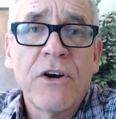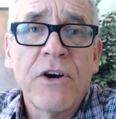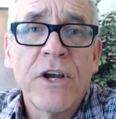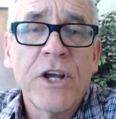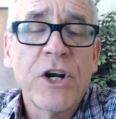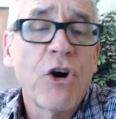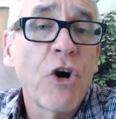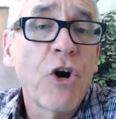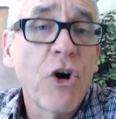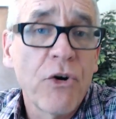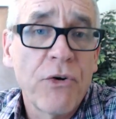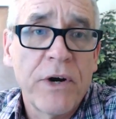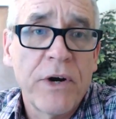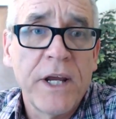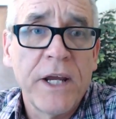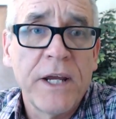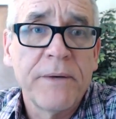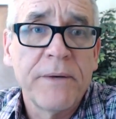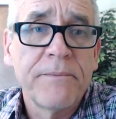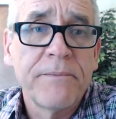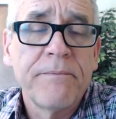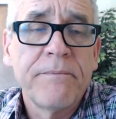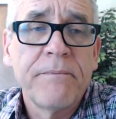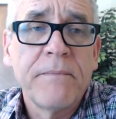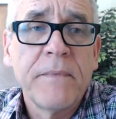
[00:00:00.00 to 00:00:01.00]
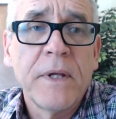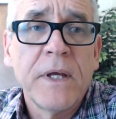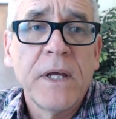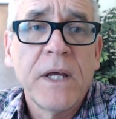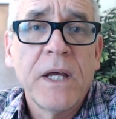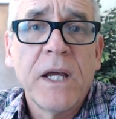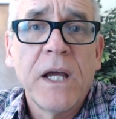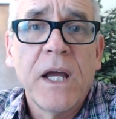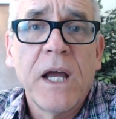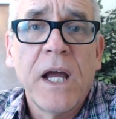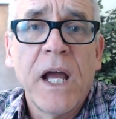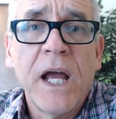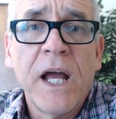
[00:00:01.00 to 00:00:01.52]
in a hurry.
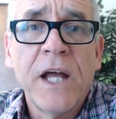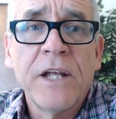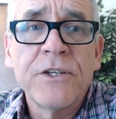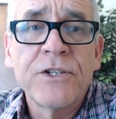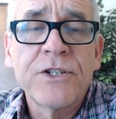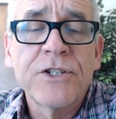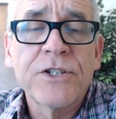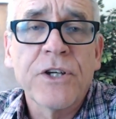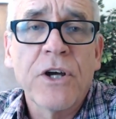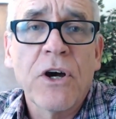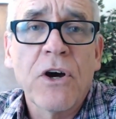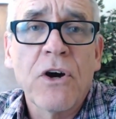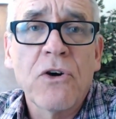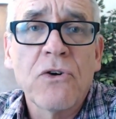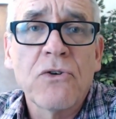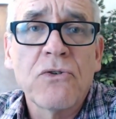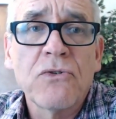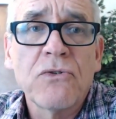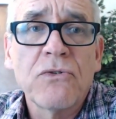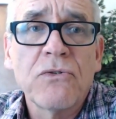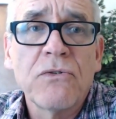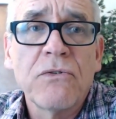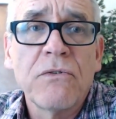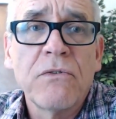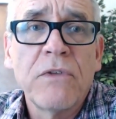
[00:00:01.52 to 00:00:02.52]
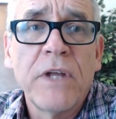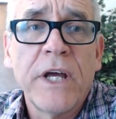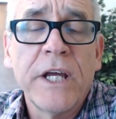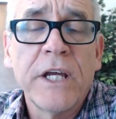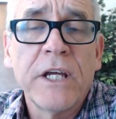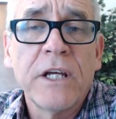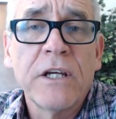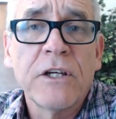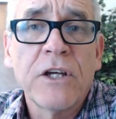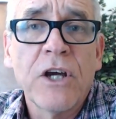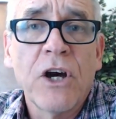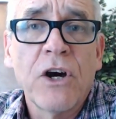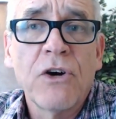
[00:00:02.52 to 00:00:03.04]
And so they
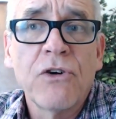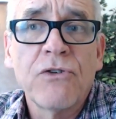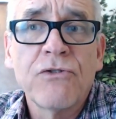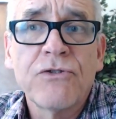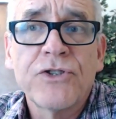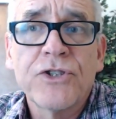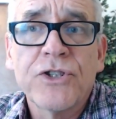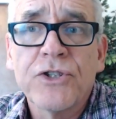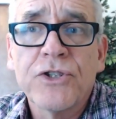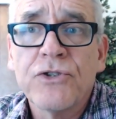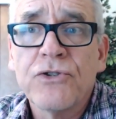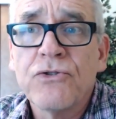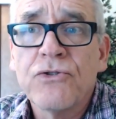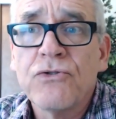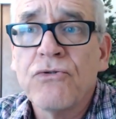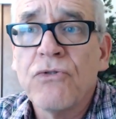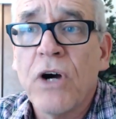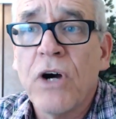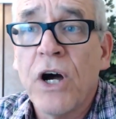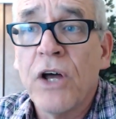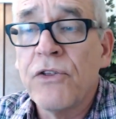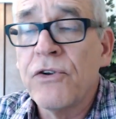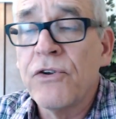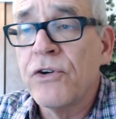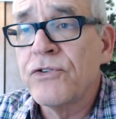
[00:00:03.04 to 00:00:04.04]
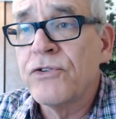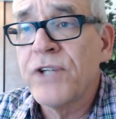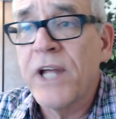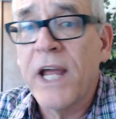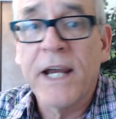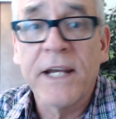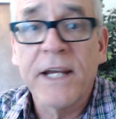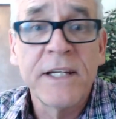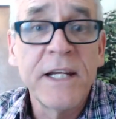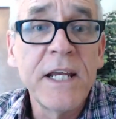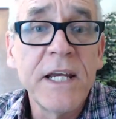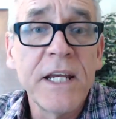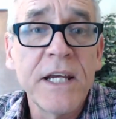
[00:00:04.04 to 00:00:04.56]
go to other
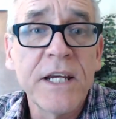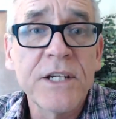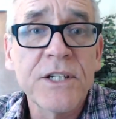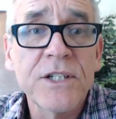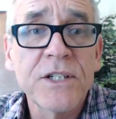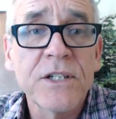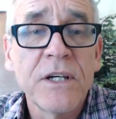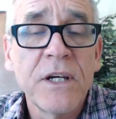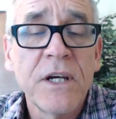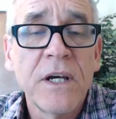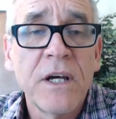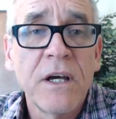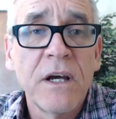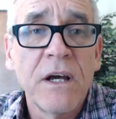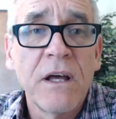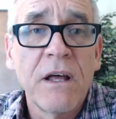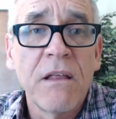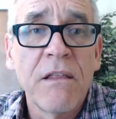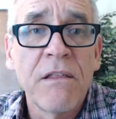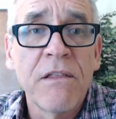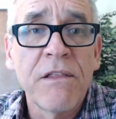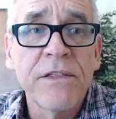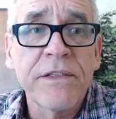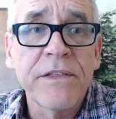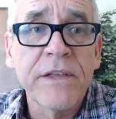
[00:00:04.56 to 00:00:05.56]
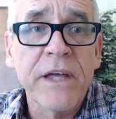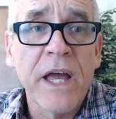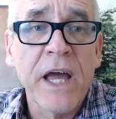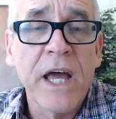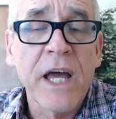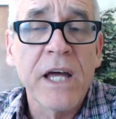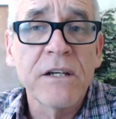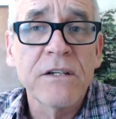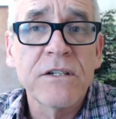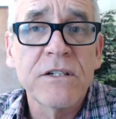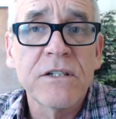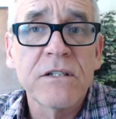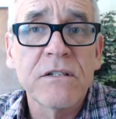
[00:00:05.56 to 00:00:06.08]
techniques
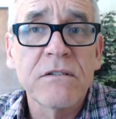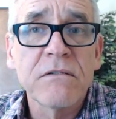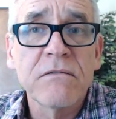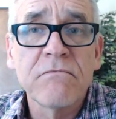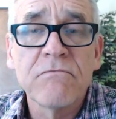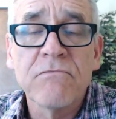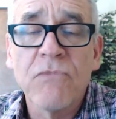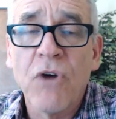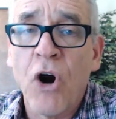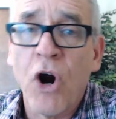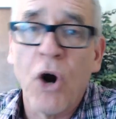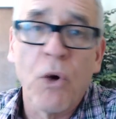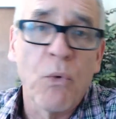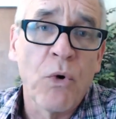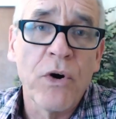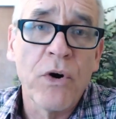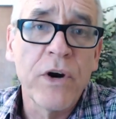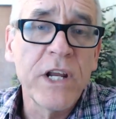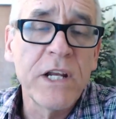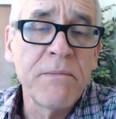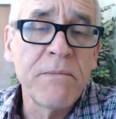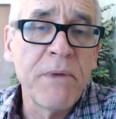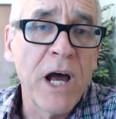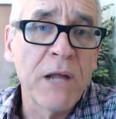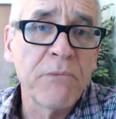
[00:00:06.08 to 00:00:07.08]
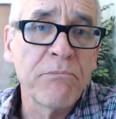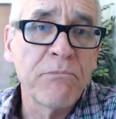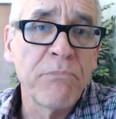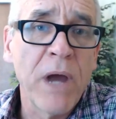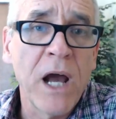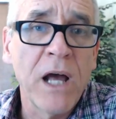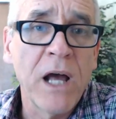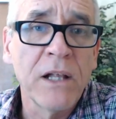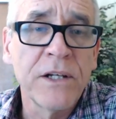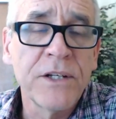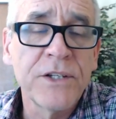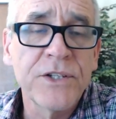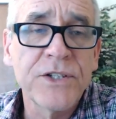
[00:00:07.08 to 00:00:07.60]
that aren't worried about
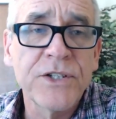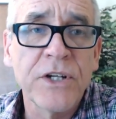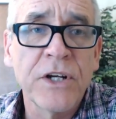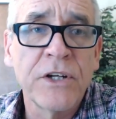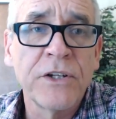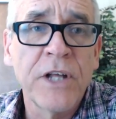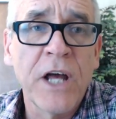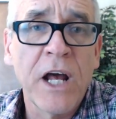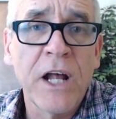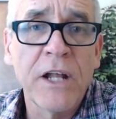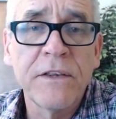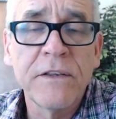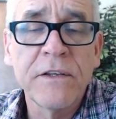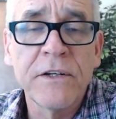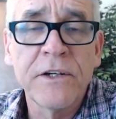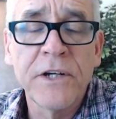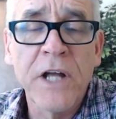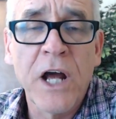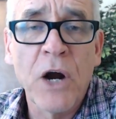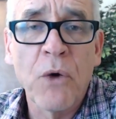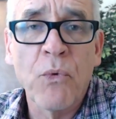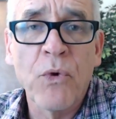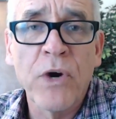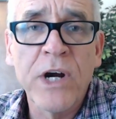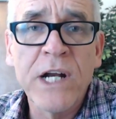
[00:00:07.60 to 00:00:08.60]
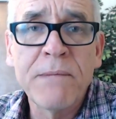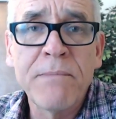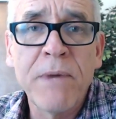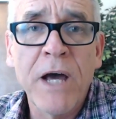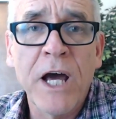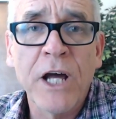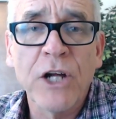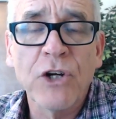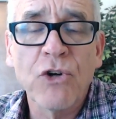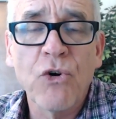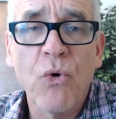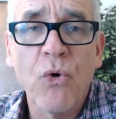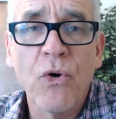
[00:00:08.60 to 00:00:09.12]
balance and not, they're not worried
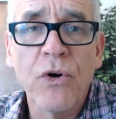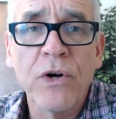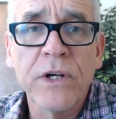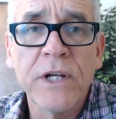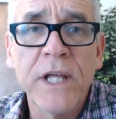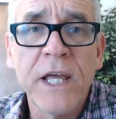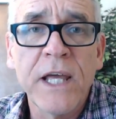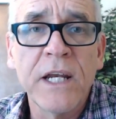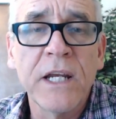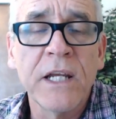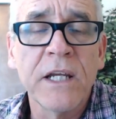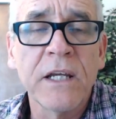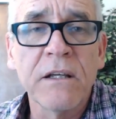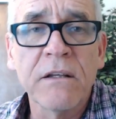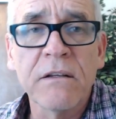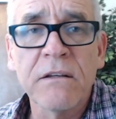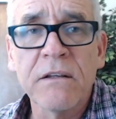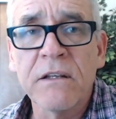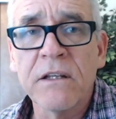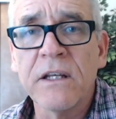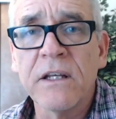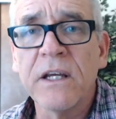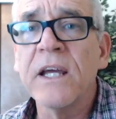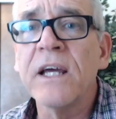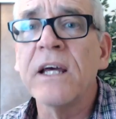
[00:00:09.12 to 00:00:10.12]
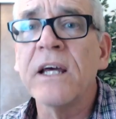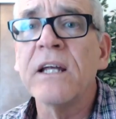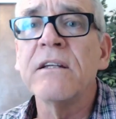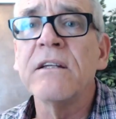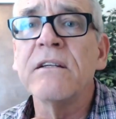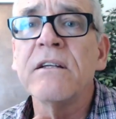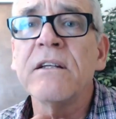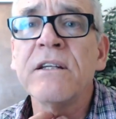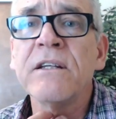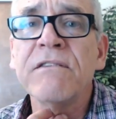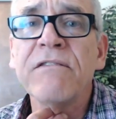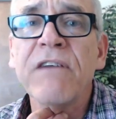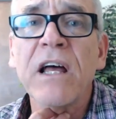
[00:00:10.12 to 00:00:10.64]
about coordinating and
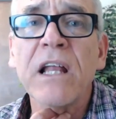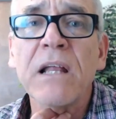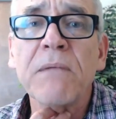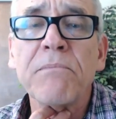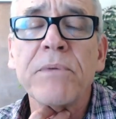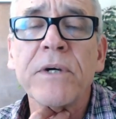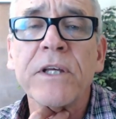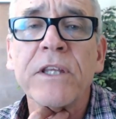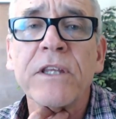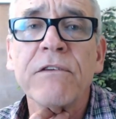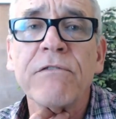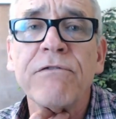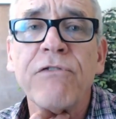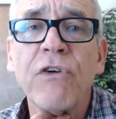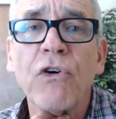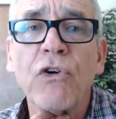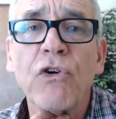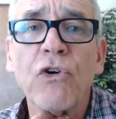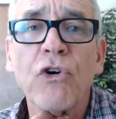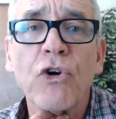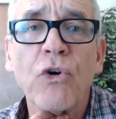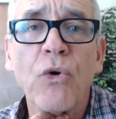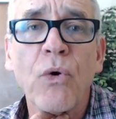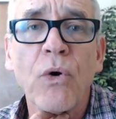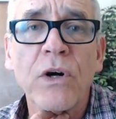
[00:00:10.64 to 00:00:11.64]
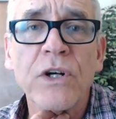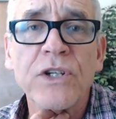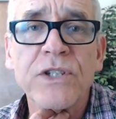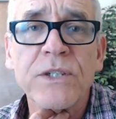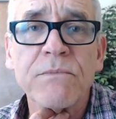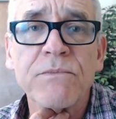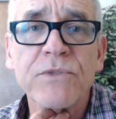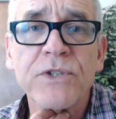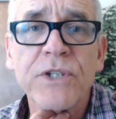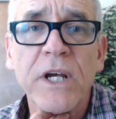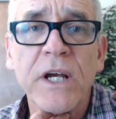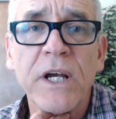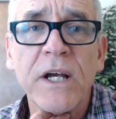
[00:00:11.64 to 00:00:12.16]
developing the vocal cords
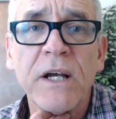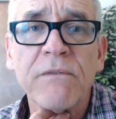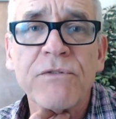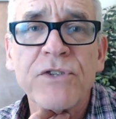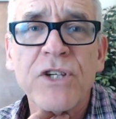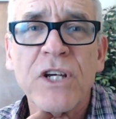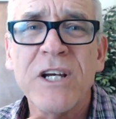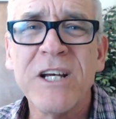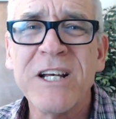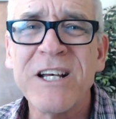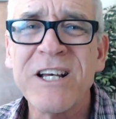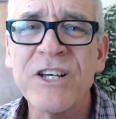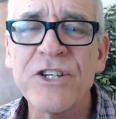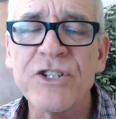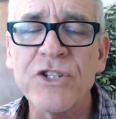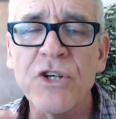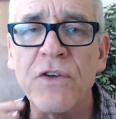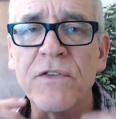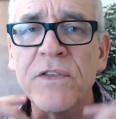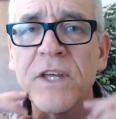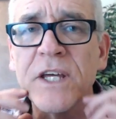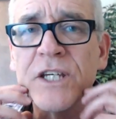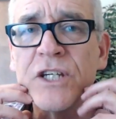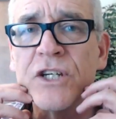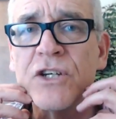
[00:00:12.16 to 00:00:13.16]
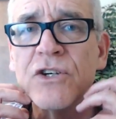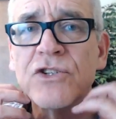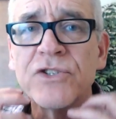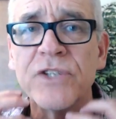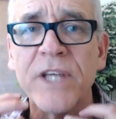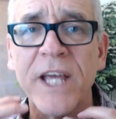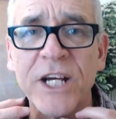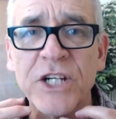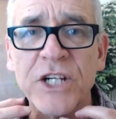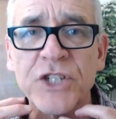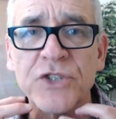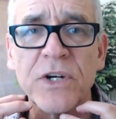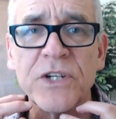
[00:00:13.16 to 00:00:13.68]
themselves. So they use the
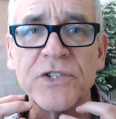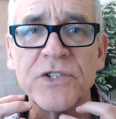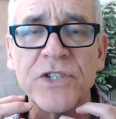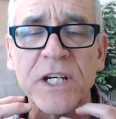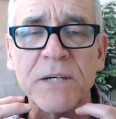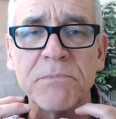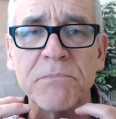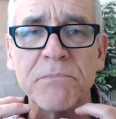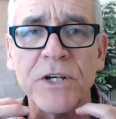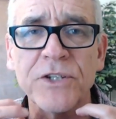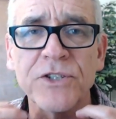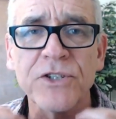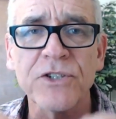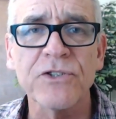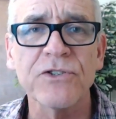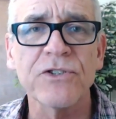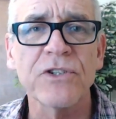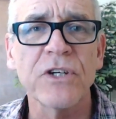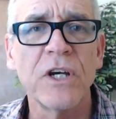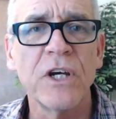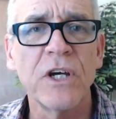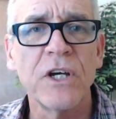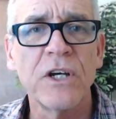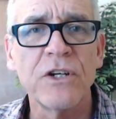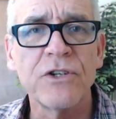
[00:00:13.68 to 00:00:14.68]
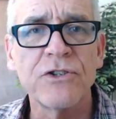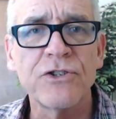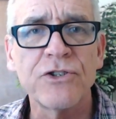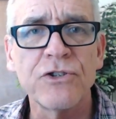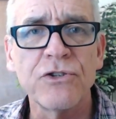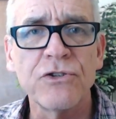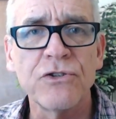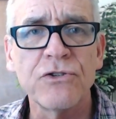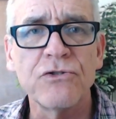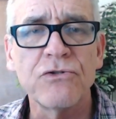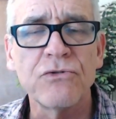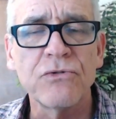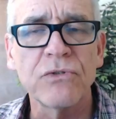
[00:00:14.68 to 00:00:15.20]
extrinsic muscles
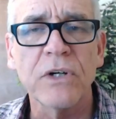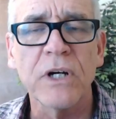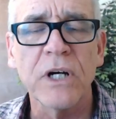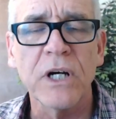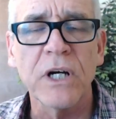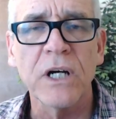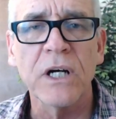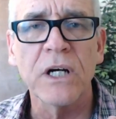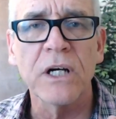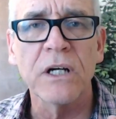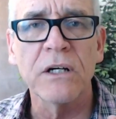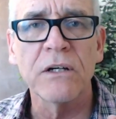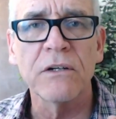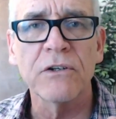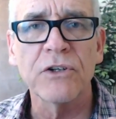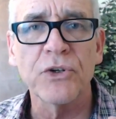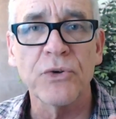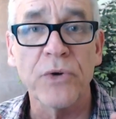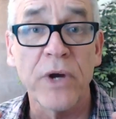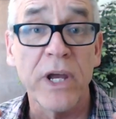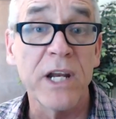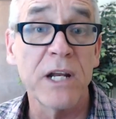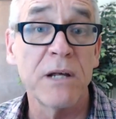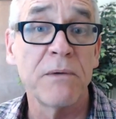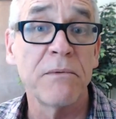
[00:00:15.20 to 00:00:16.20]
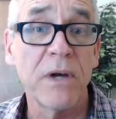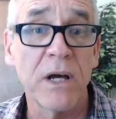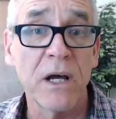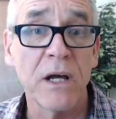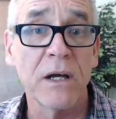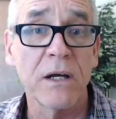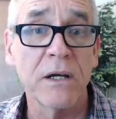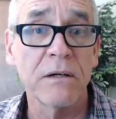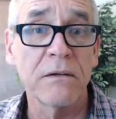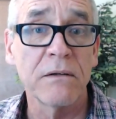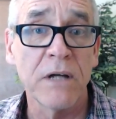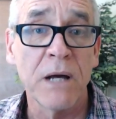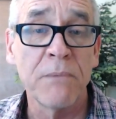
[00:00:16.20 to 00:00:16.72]
to uh, create a,
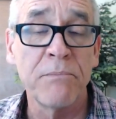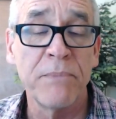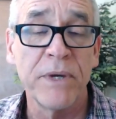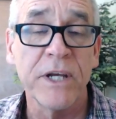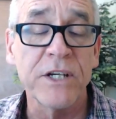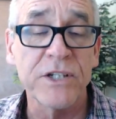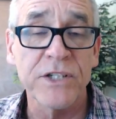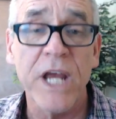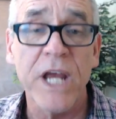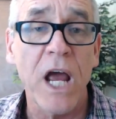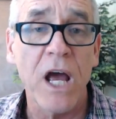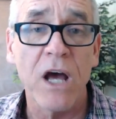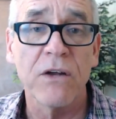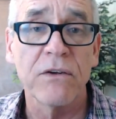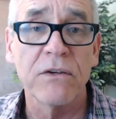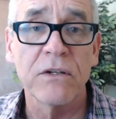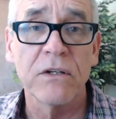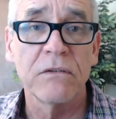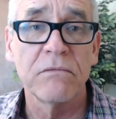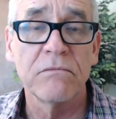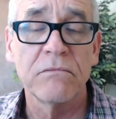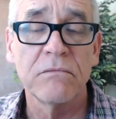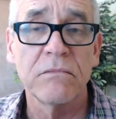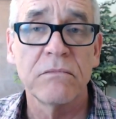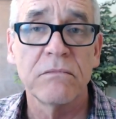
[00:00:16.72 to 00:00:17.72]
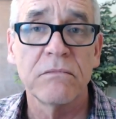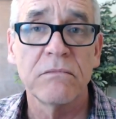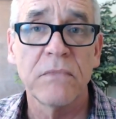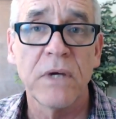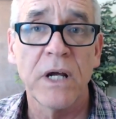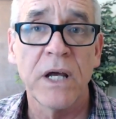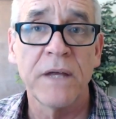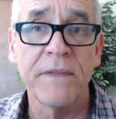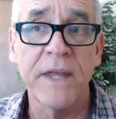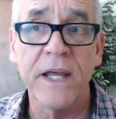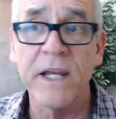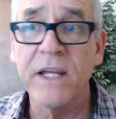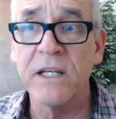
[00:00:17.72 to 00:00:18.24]
a, a, big sound.
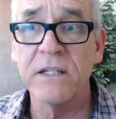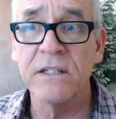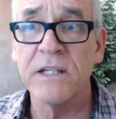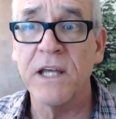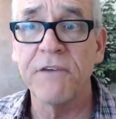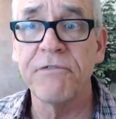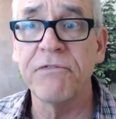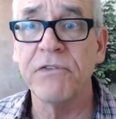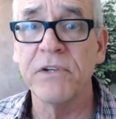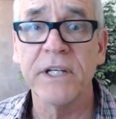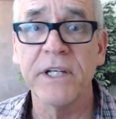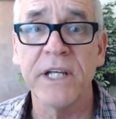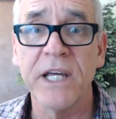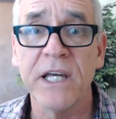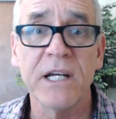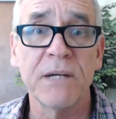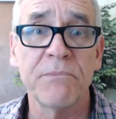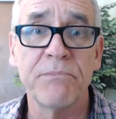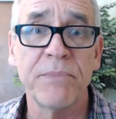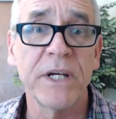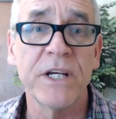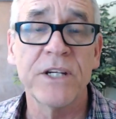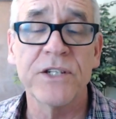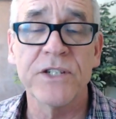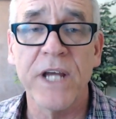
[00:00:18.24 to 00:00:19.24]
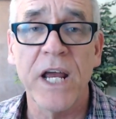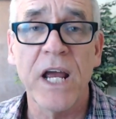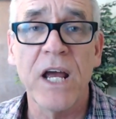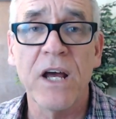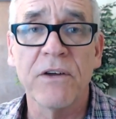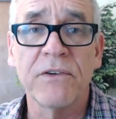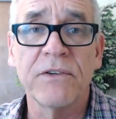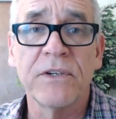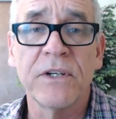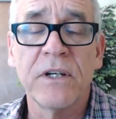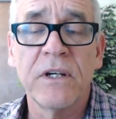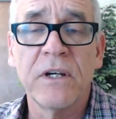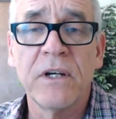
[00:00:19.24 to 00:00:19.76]
And they can definitely get a big
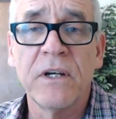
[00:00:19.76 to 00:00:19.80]
sound.